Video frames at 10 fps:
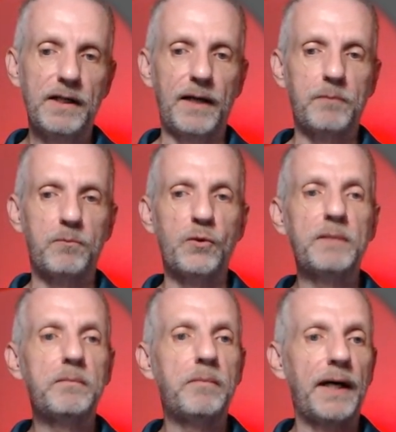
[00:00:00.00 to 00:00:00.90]
and
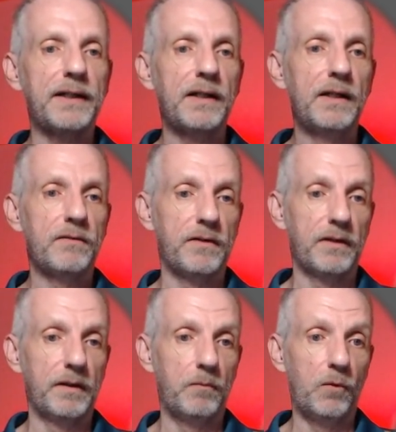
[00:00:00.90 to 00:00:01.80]
bring back
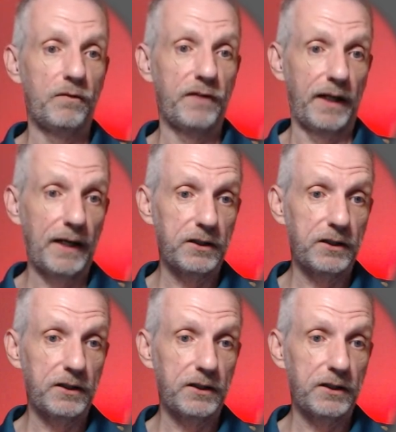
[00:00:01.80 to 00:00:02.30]
the morph that I